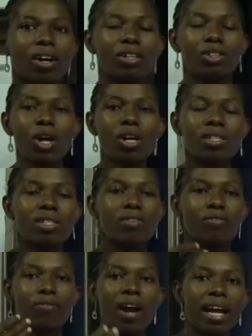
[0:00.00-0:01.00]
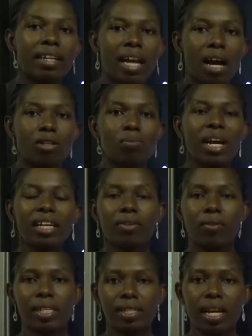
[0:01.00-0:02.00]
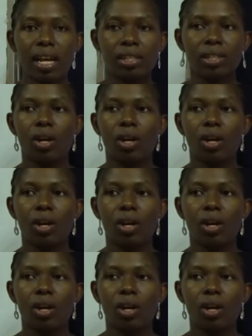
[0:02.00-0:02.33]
Just find out, make research